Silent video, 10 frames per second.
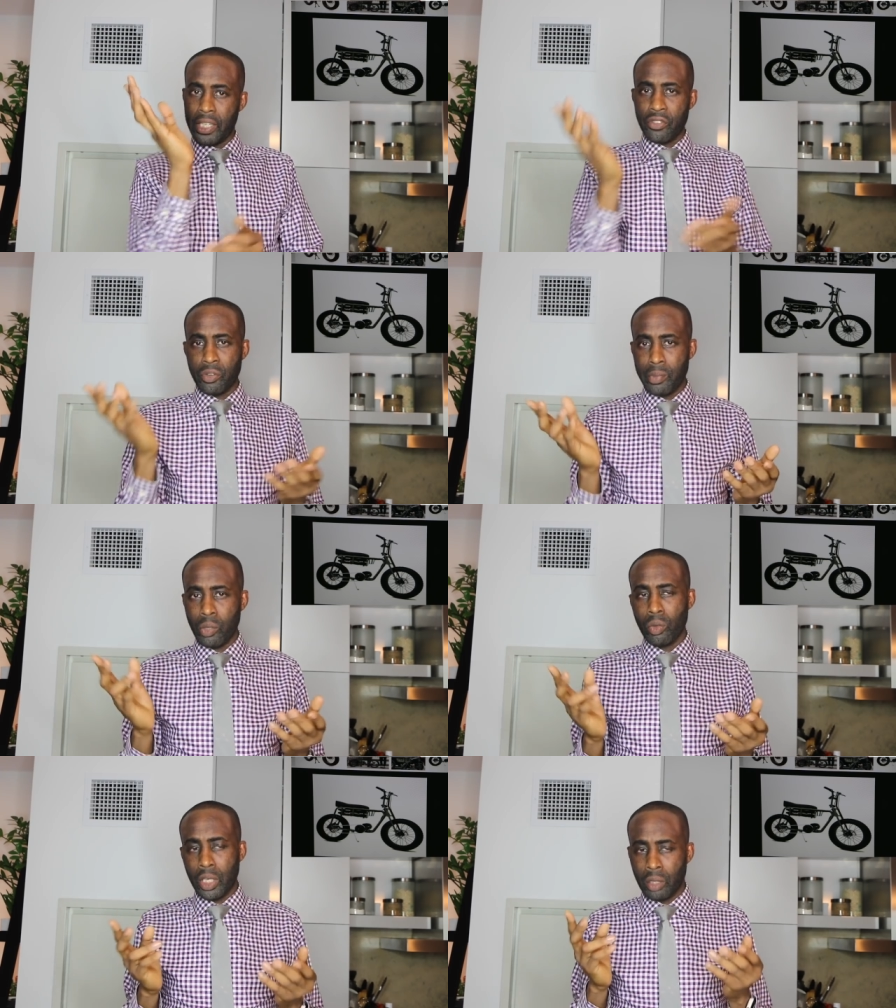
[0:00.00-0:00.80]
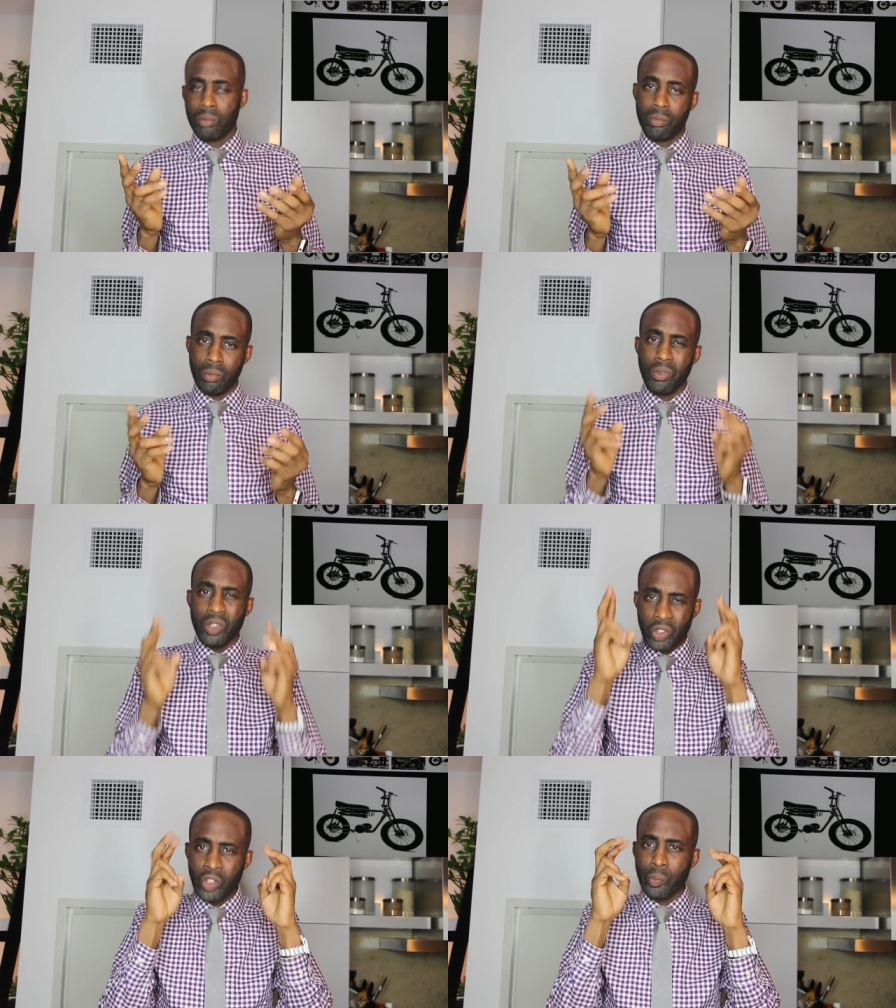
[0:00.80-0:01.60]
gives me, well,
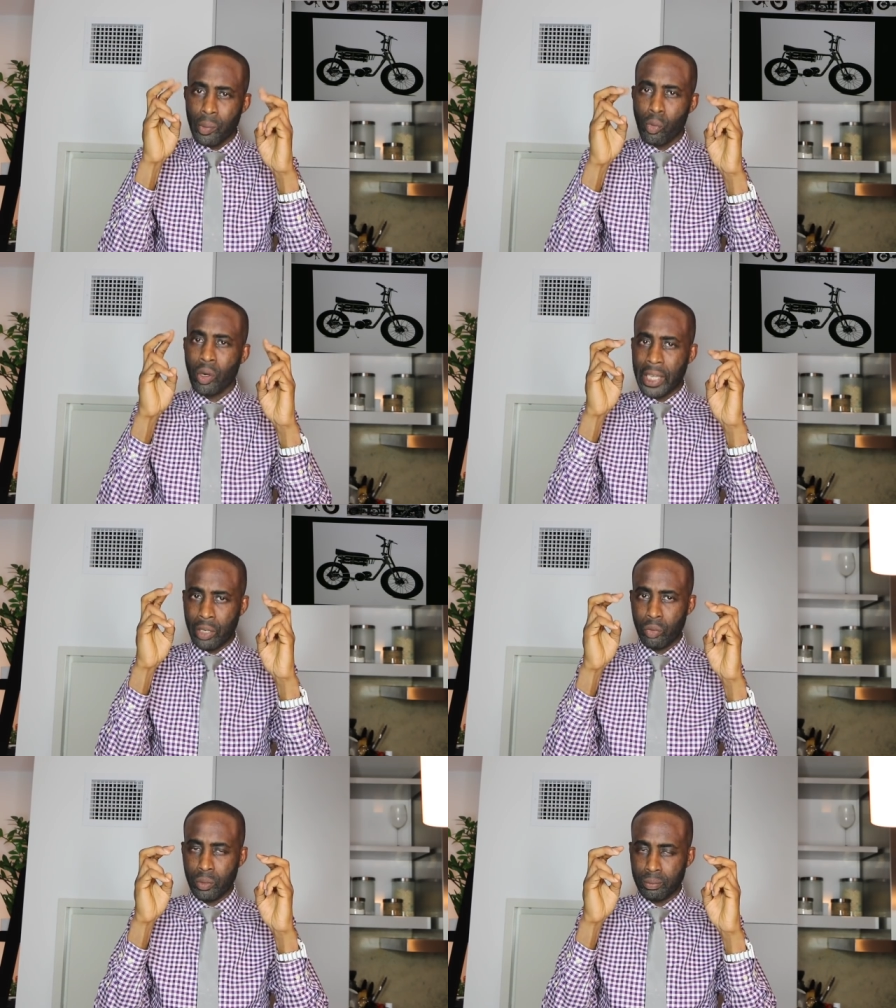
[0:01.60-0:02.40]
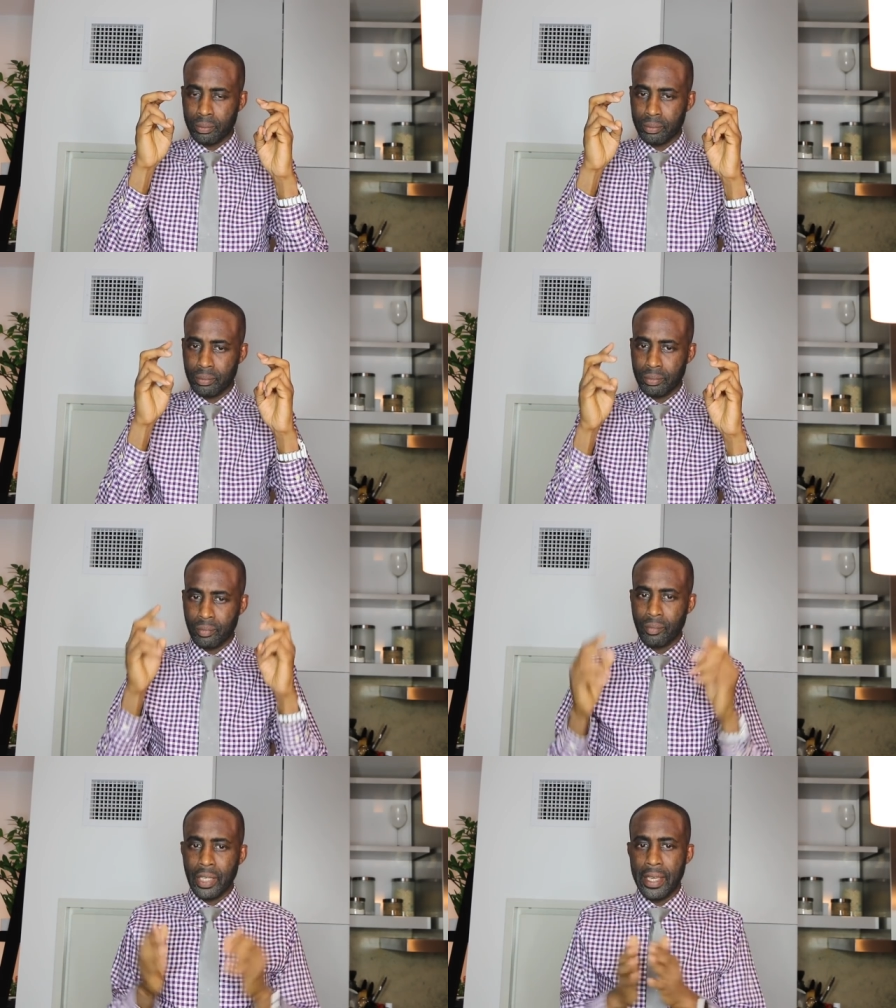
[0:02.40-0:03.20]
a little bit more leg room,
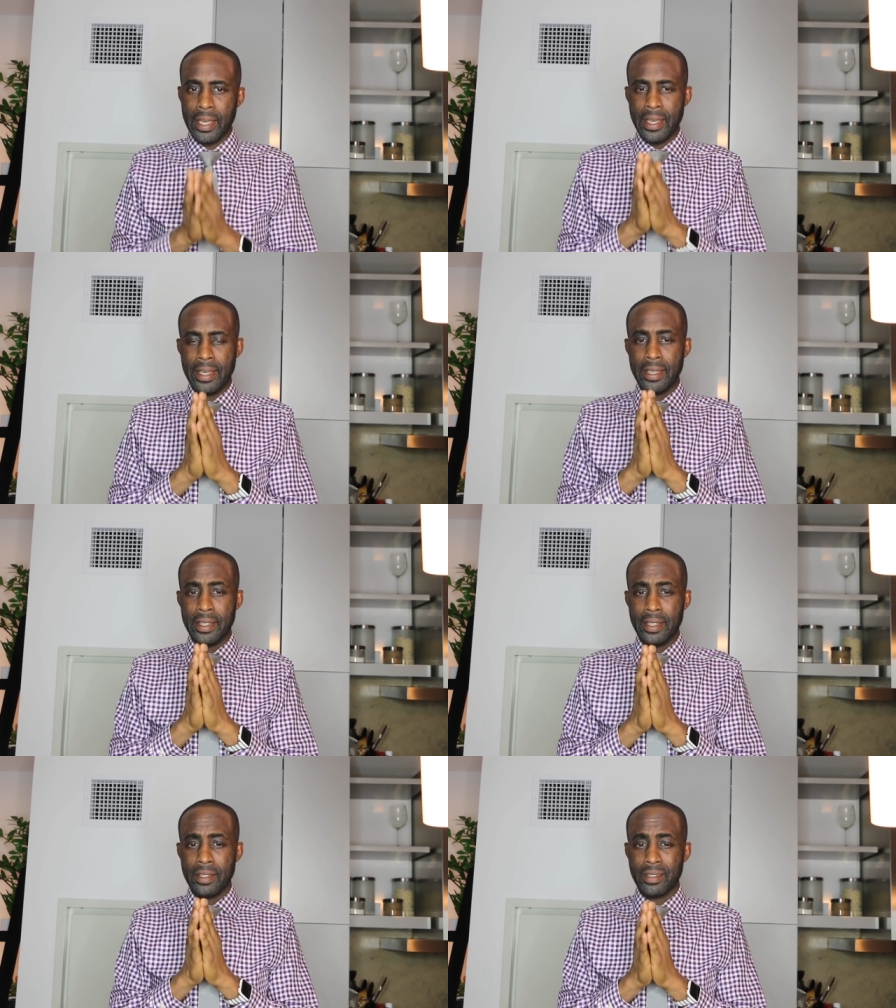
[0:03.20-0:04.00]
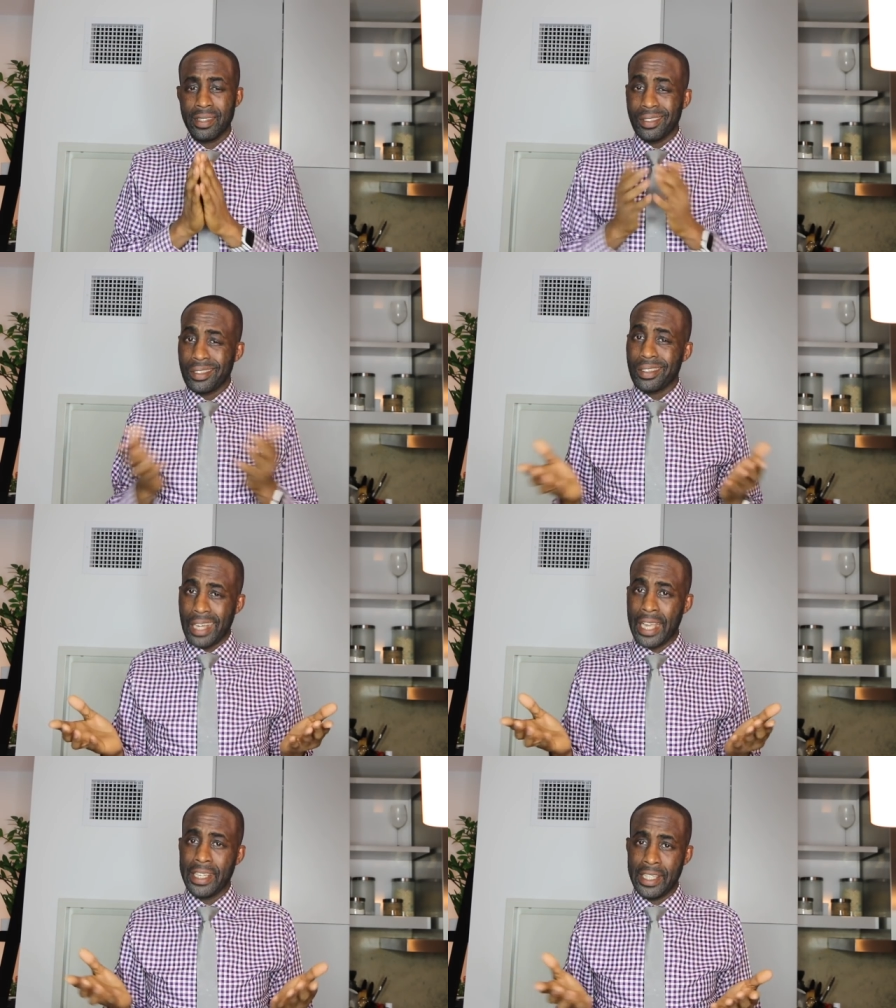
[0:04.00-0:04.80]
and
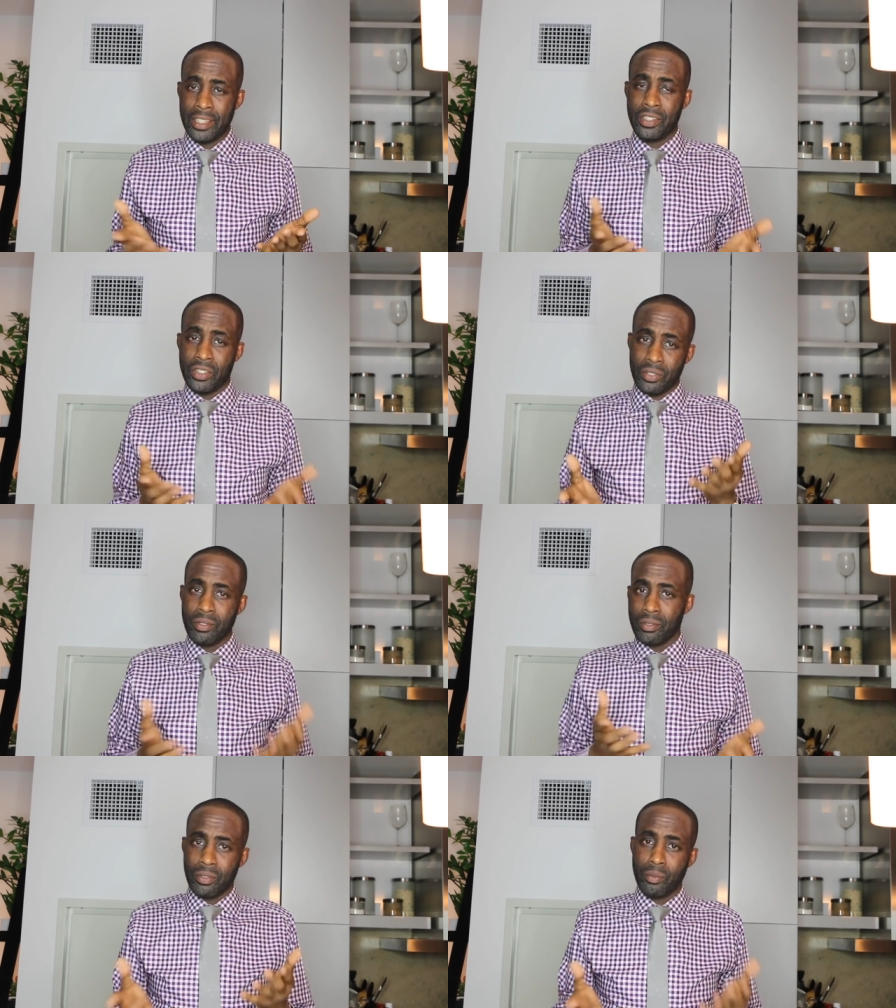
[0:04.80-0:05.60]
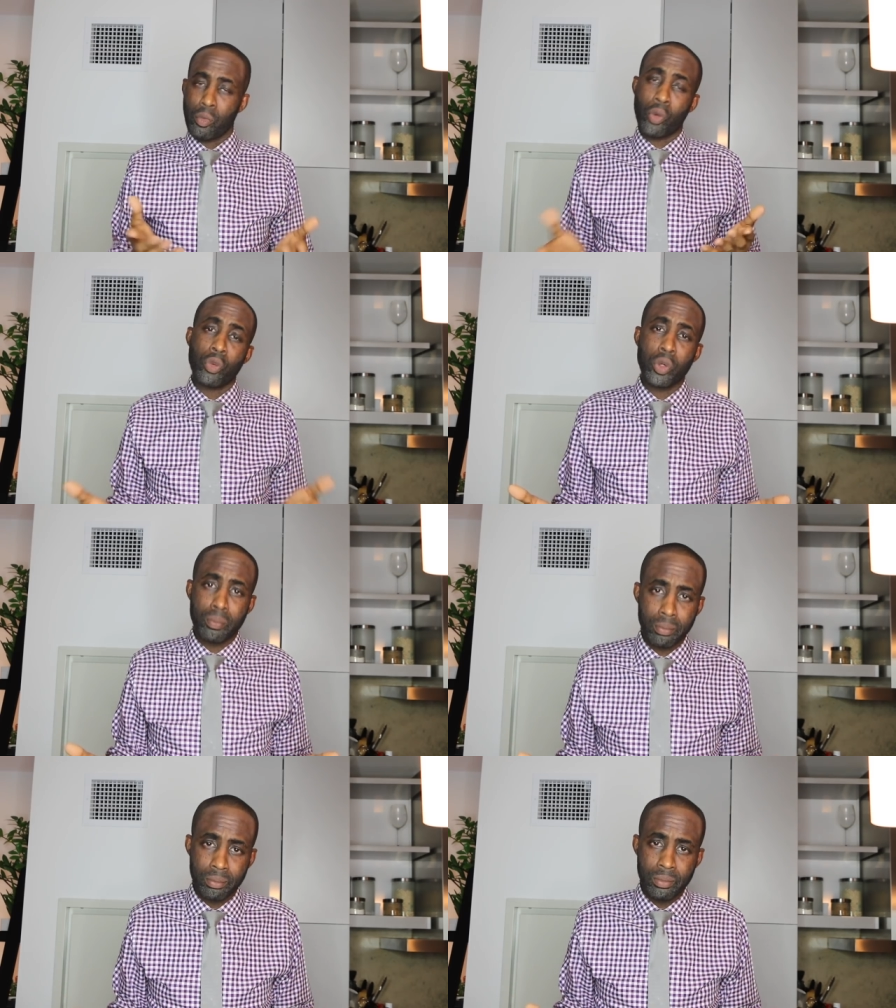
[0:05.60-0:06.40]
I need more
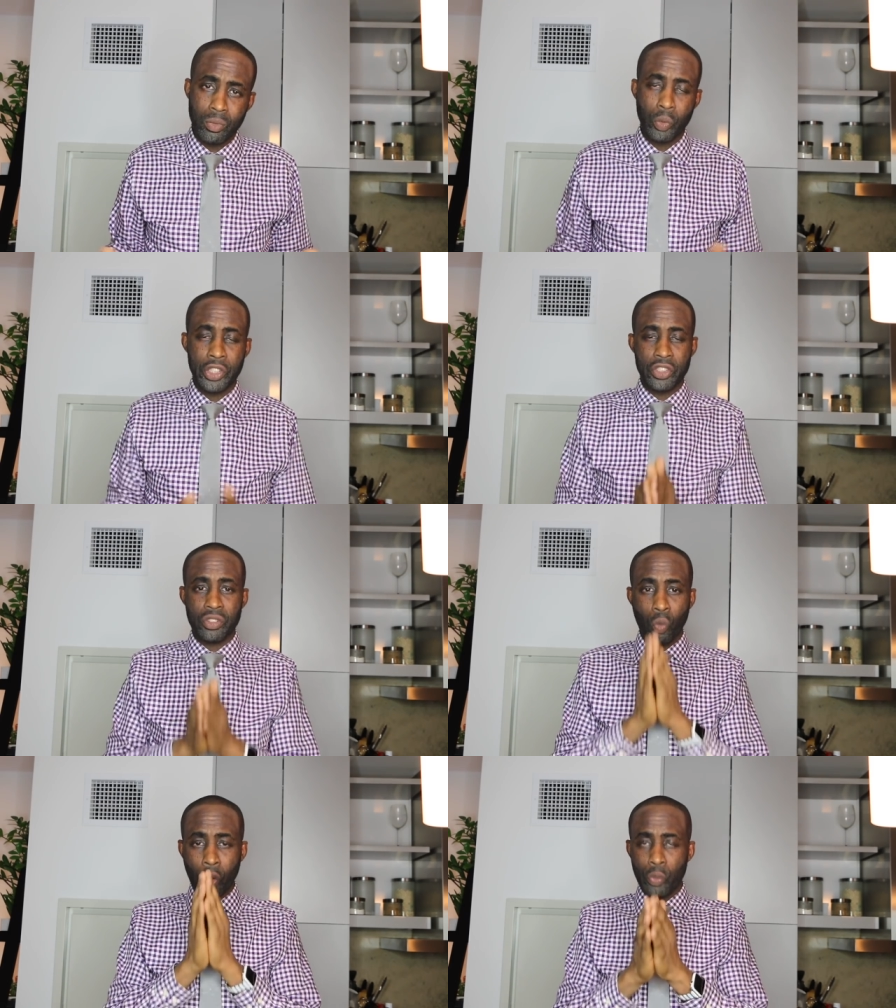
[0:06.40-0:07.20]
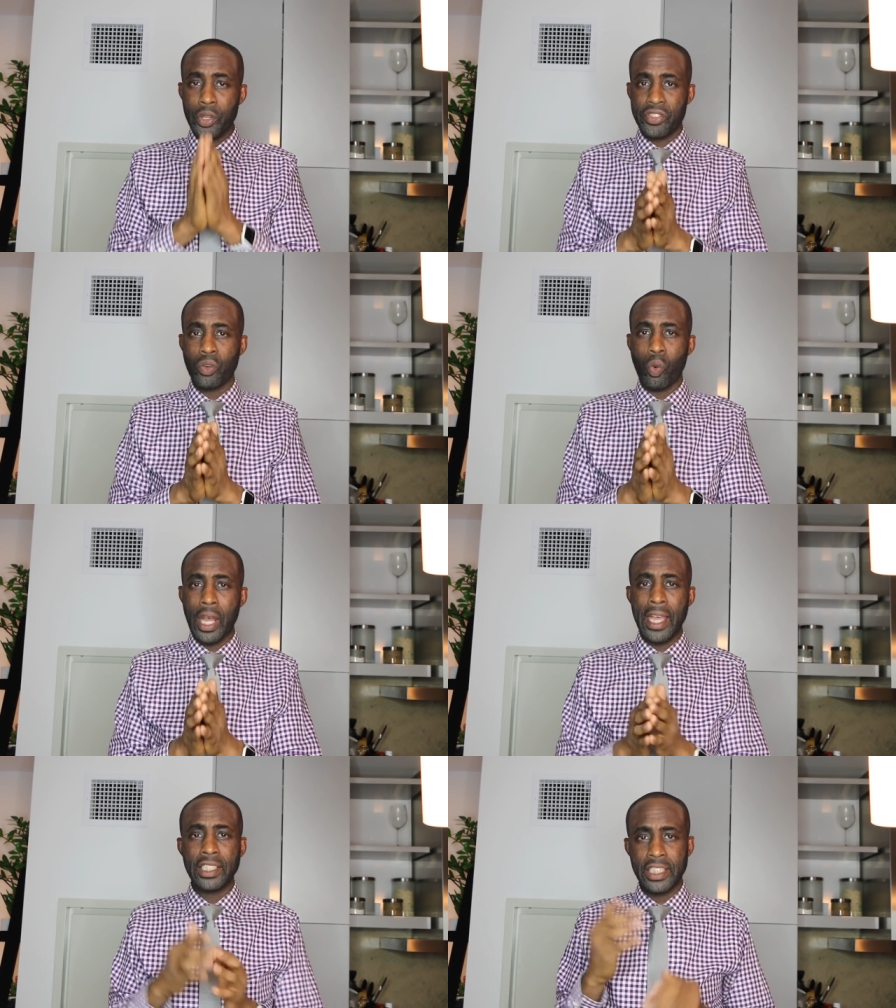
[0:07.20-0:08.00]
room, which is one reason
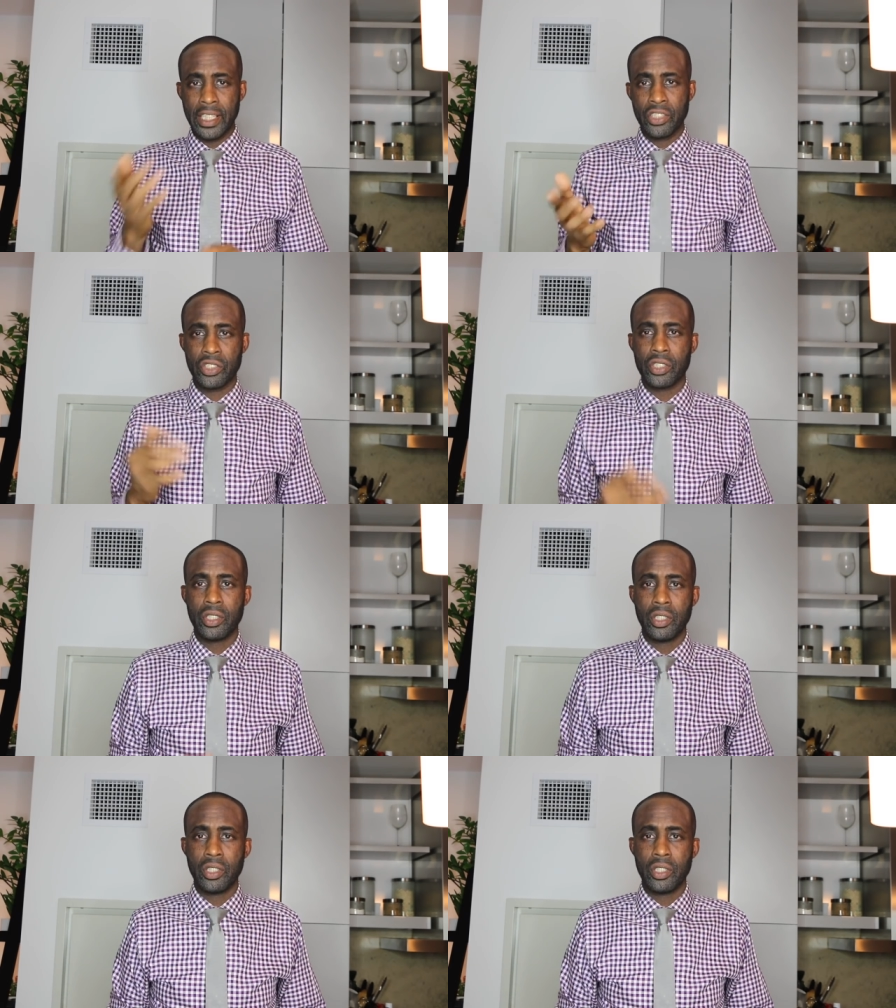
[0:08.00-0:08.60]
why I changed,